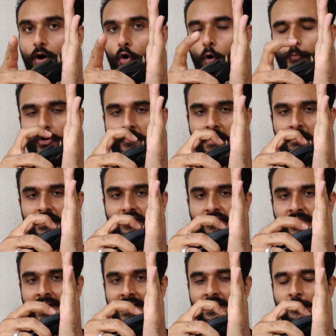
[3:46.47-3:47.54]
Hope you remember the
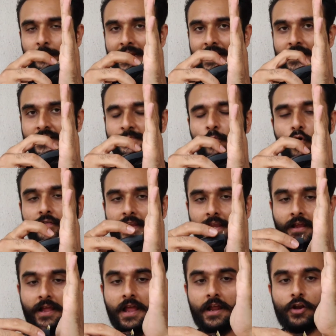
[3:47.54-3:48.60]
front blade is moving.
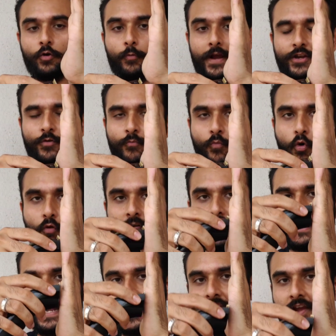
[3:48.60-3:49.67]
But when you move
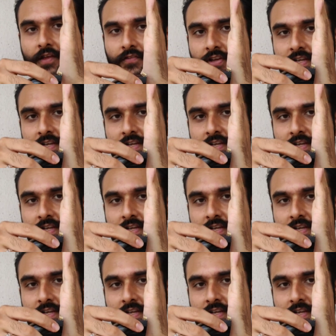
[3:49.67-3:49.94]
it like